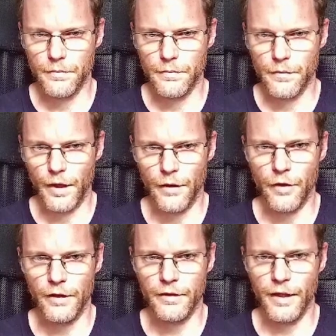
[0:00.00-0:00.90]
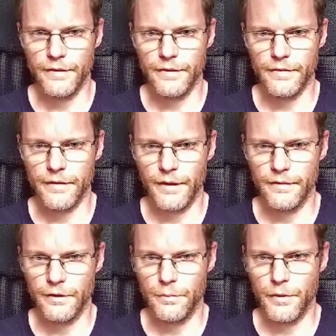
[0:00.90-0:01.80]
I think that's
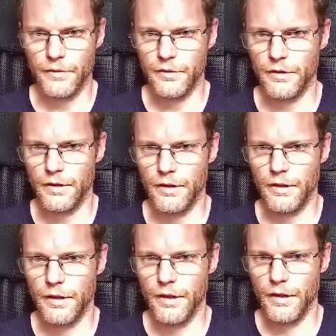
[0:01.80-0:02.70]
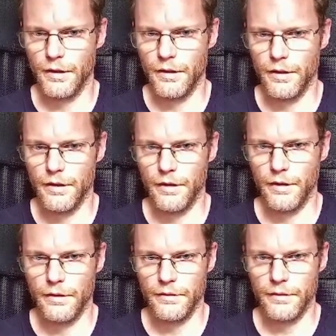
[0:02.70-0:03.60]
it basically.
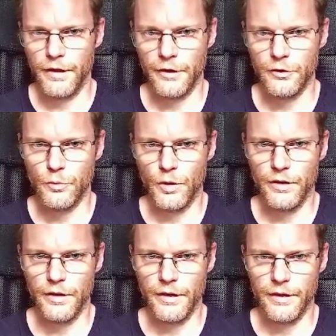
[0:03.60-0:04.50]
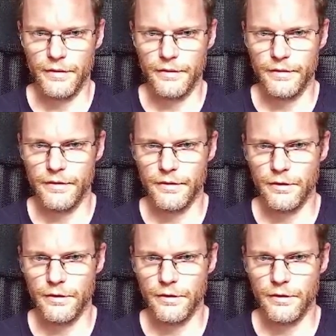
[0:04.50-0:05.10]
The next one is